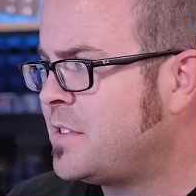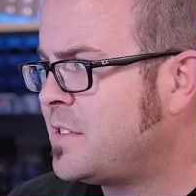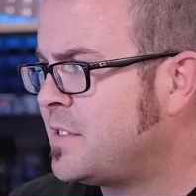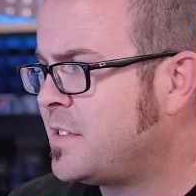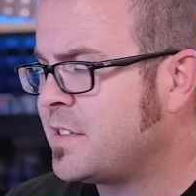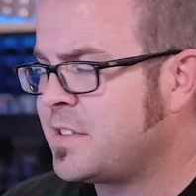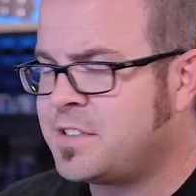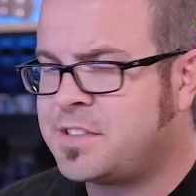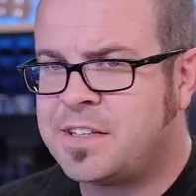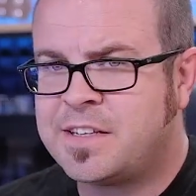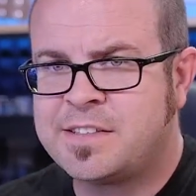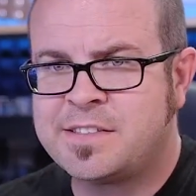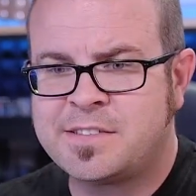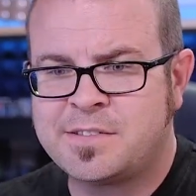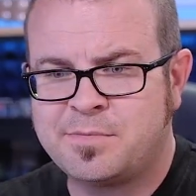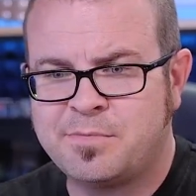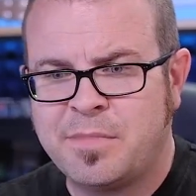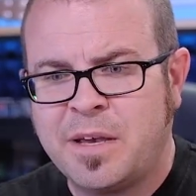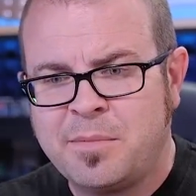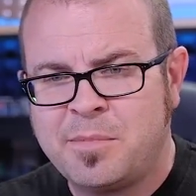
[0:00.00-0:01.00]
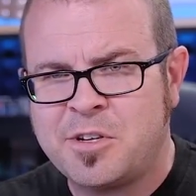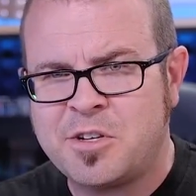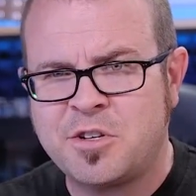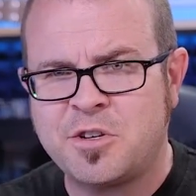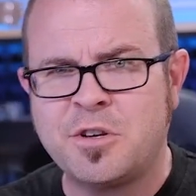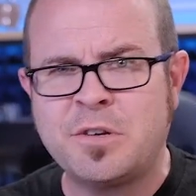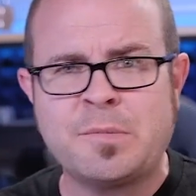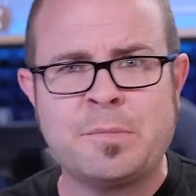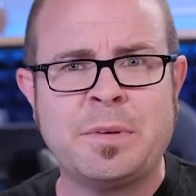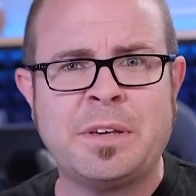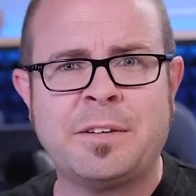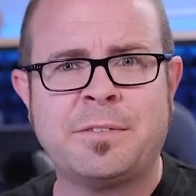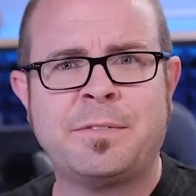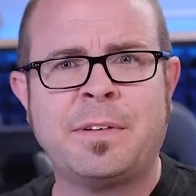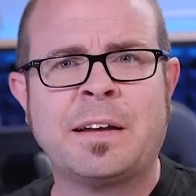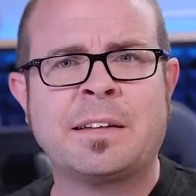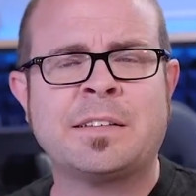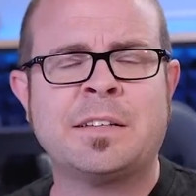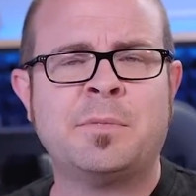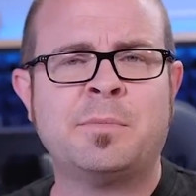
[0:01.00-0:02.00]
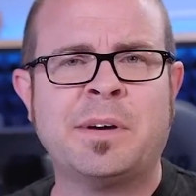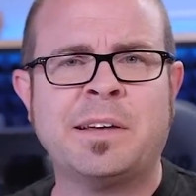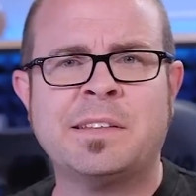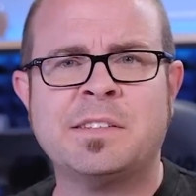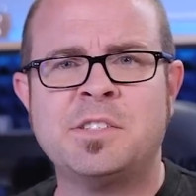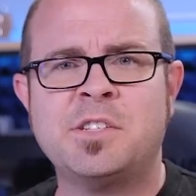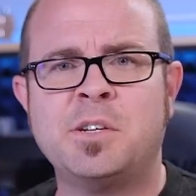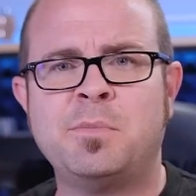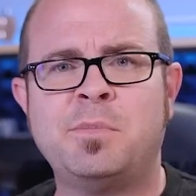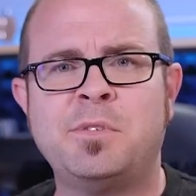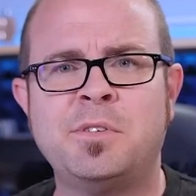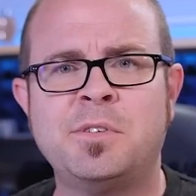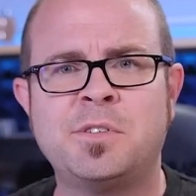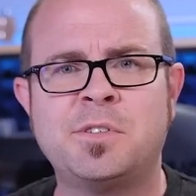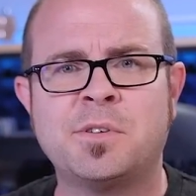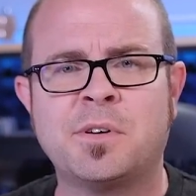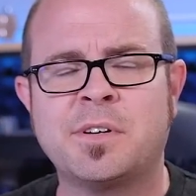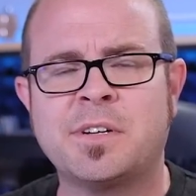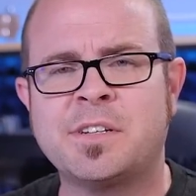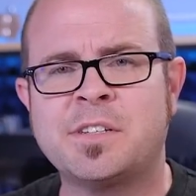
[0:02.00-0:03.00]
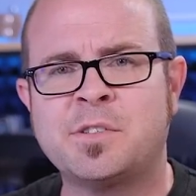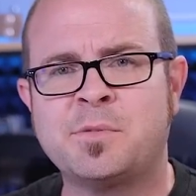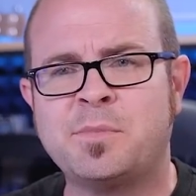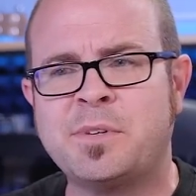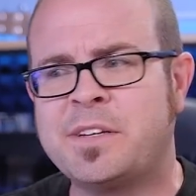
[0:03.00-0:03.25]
suggest maybe shouldn't be affected by the GPU shortage,